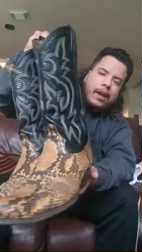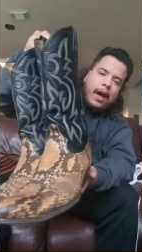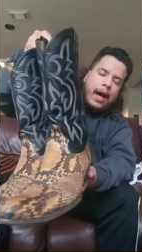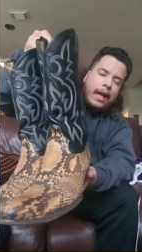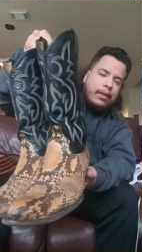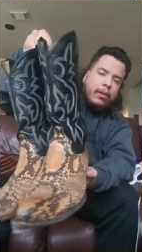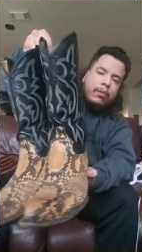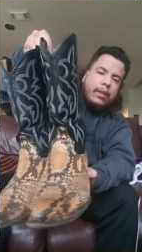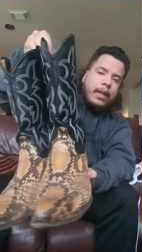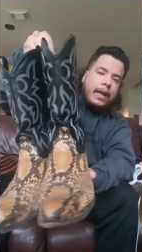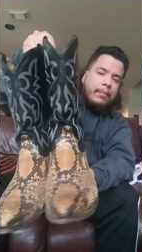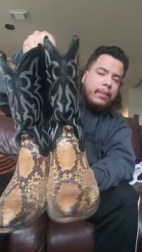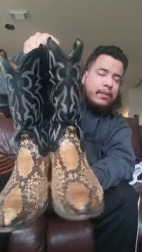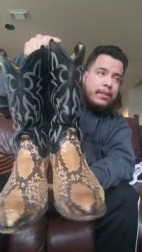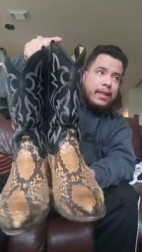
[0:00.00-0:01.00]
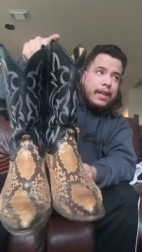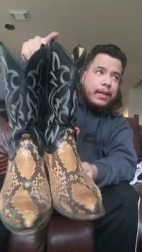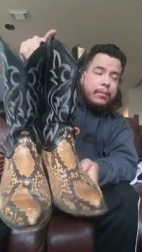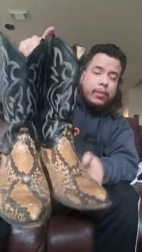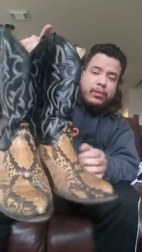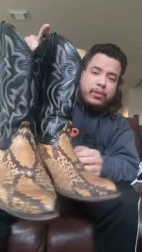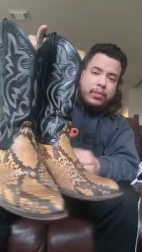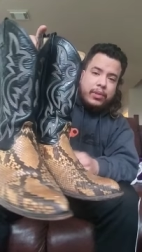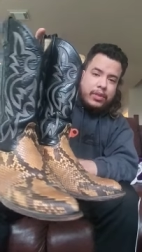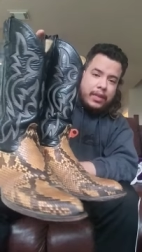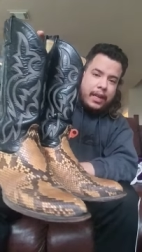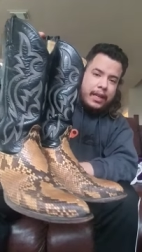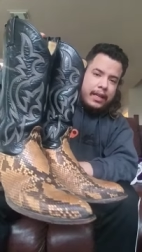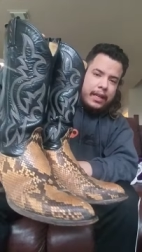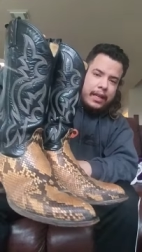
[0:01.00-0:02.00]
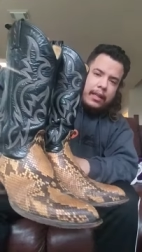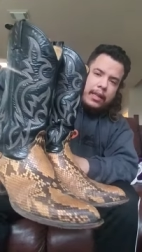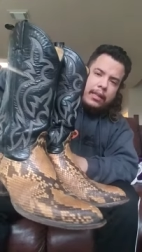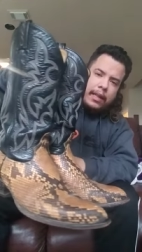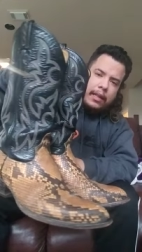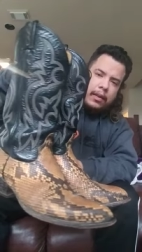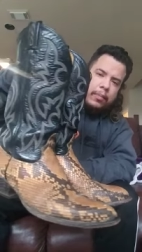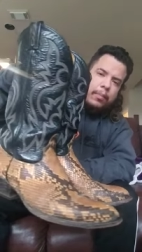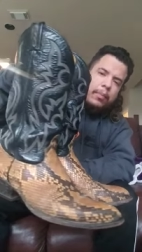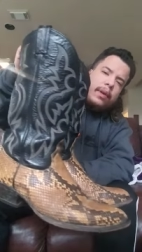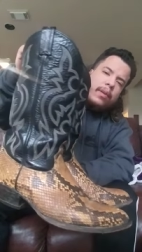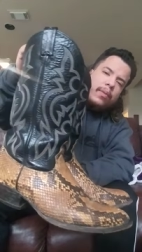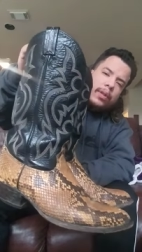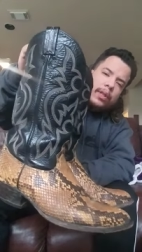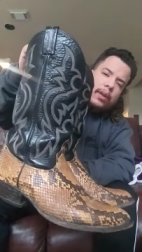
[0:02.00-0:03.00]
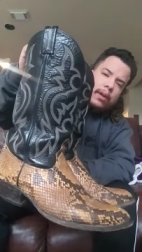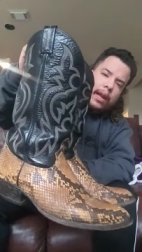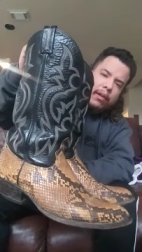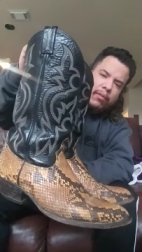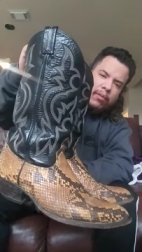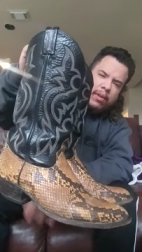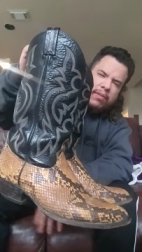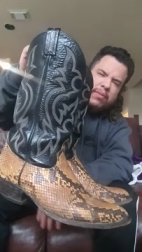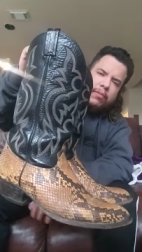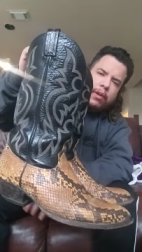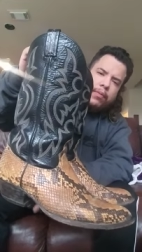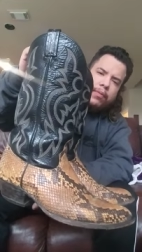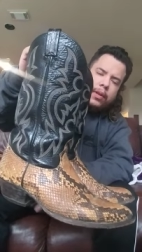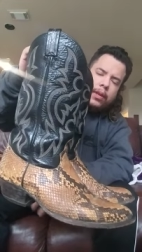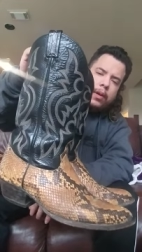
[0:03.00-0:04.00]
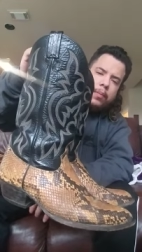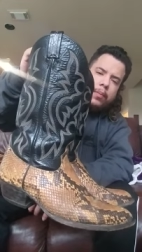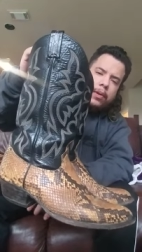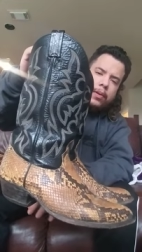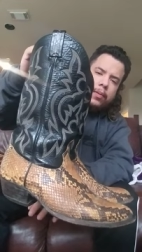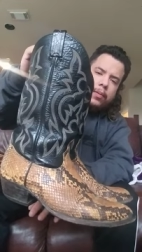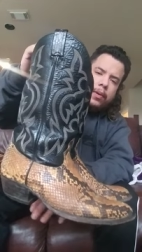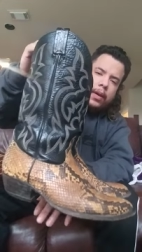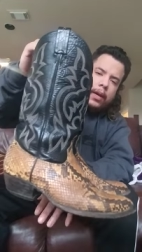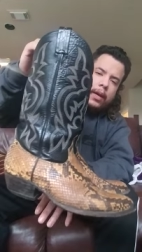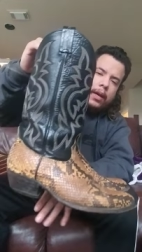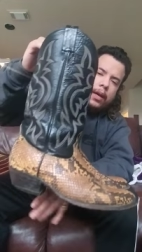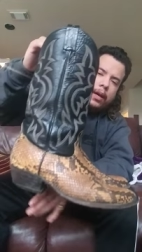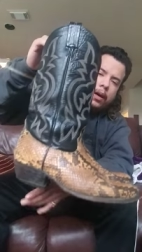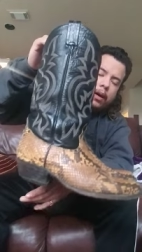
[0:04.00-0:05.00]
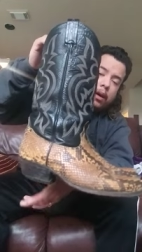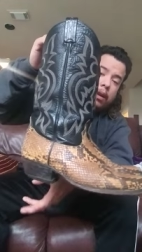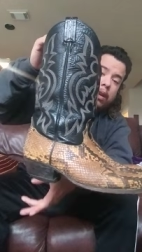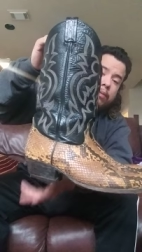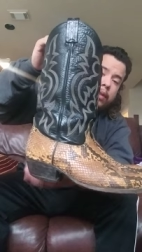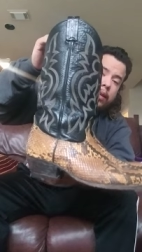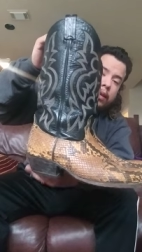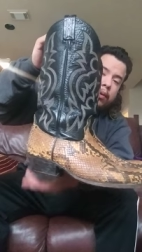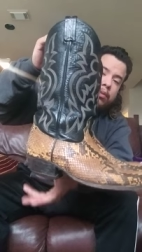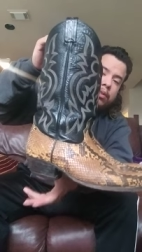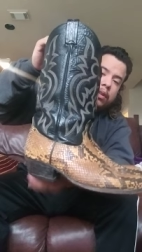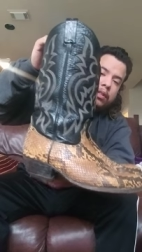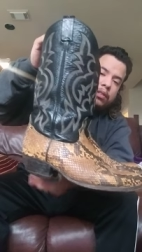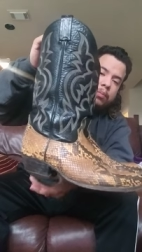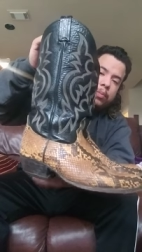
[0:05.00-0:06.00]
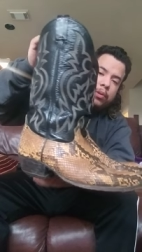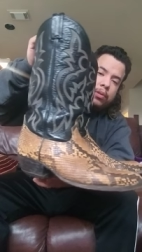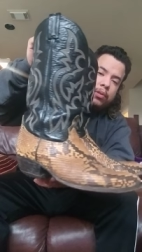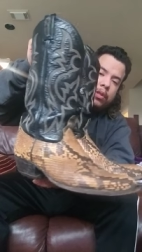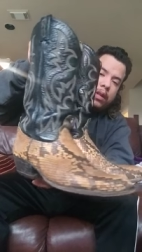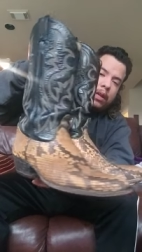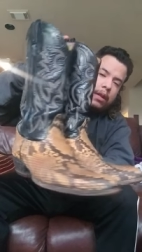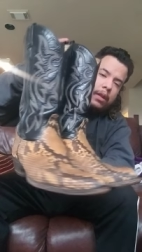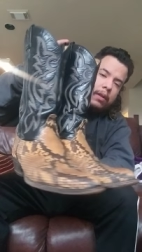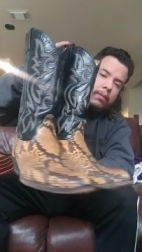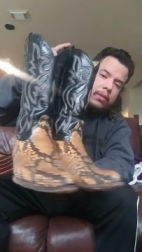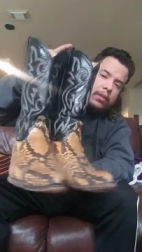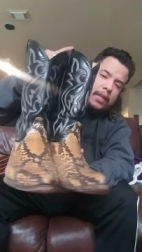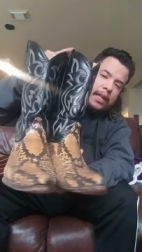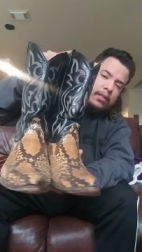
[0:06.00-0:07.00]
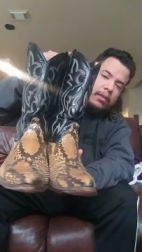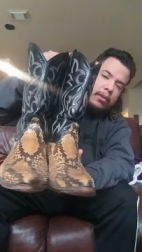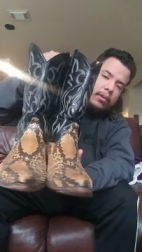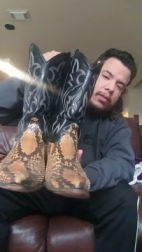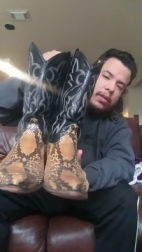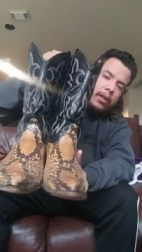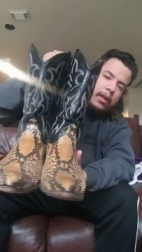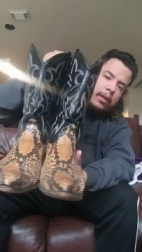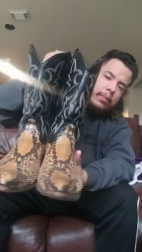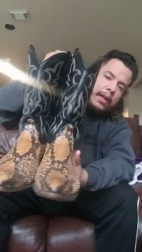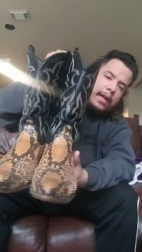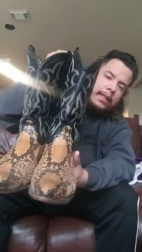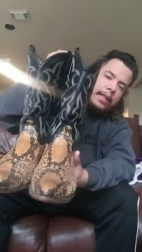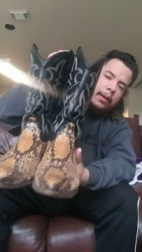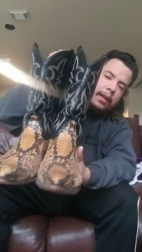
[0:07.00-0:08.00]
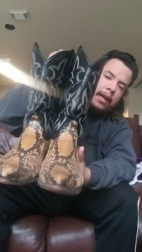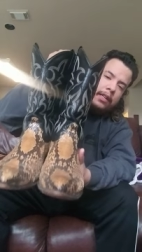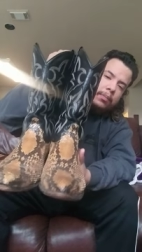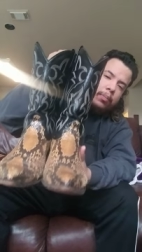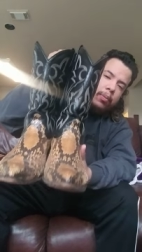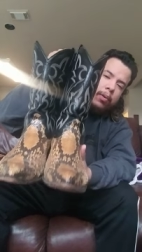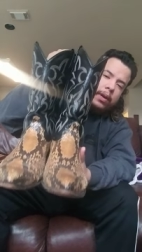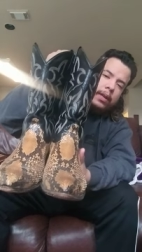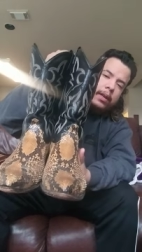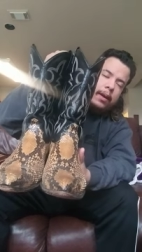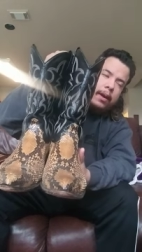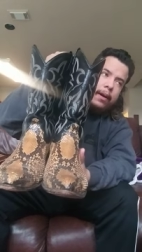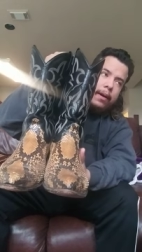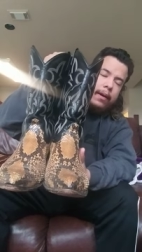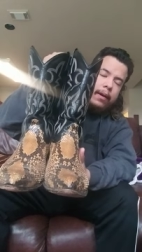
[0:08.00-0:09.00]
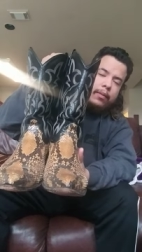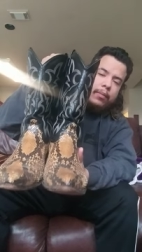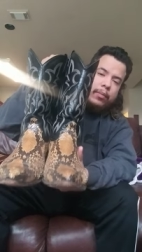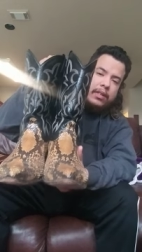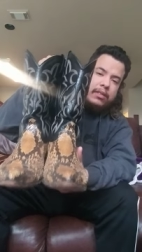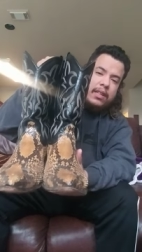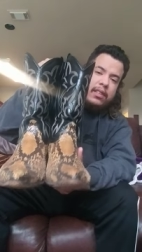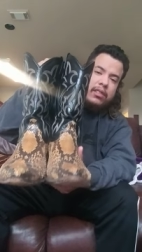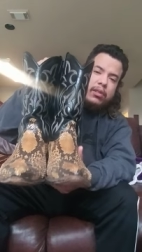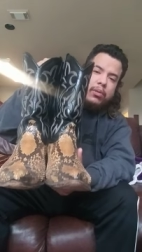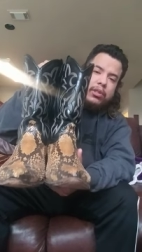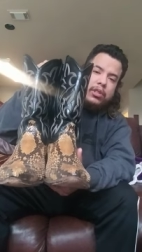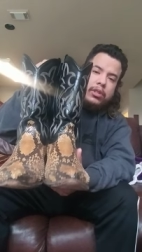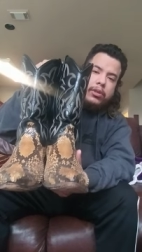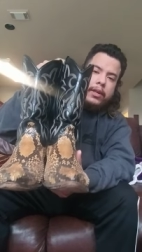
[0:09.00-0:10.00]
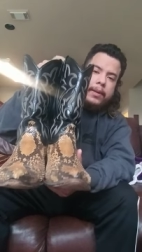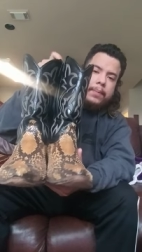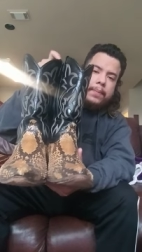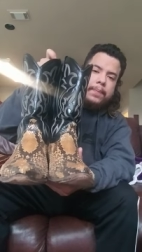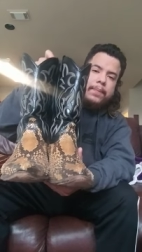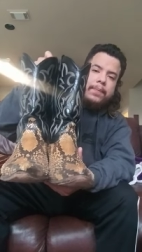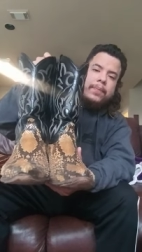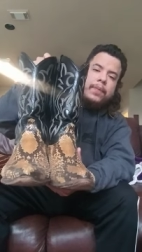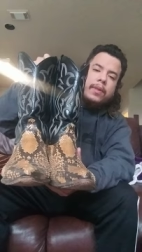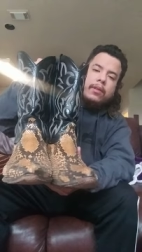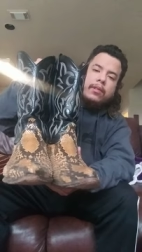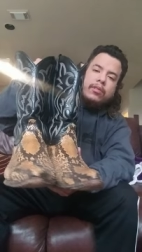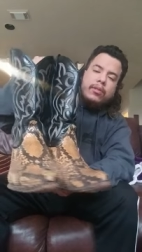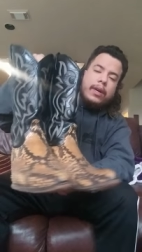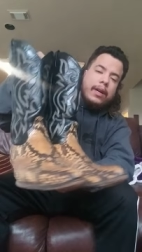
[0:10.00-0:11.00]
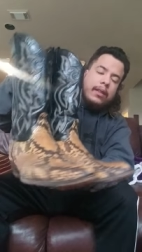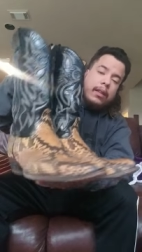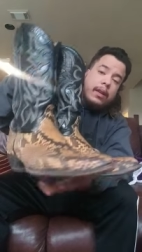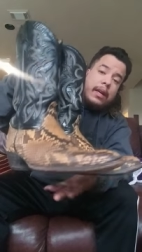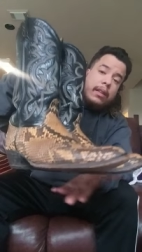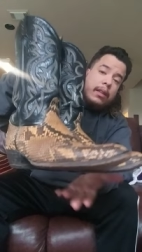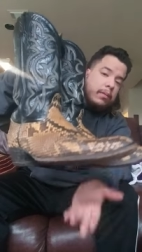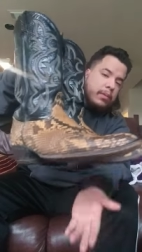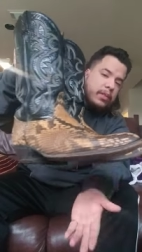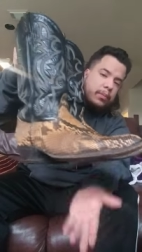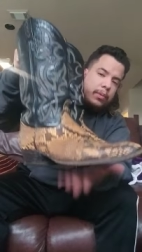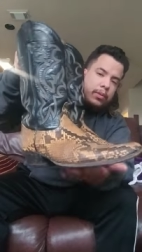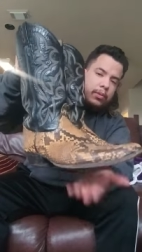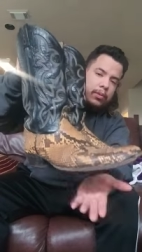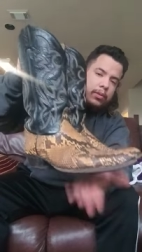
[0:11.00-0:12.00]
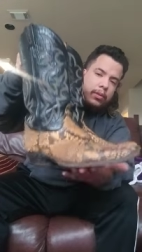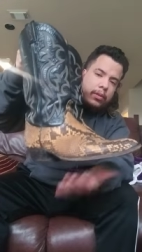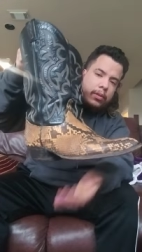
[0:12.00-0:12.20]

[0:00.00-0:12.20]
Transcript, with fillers: I don't like my snake boots to be shiny. I think they look better when they're like rough, roughened up, you know? Uh, I love the heels on these boots and I love the J toes on them. They got that nice point, but it's not too extreme. So I, lo I love these boots.